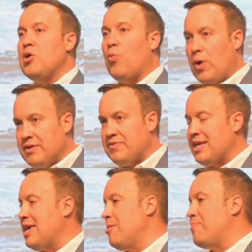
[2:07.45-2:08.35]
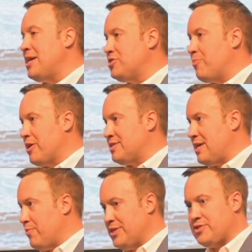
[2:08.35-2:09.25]
one of the key benchmarks
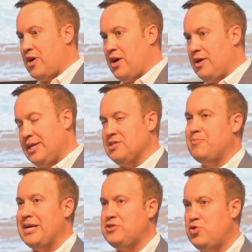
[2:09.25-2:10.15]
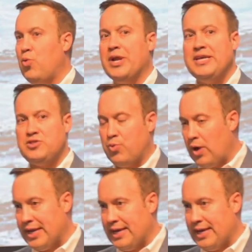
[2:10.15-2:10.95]
that we saw is by 2020,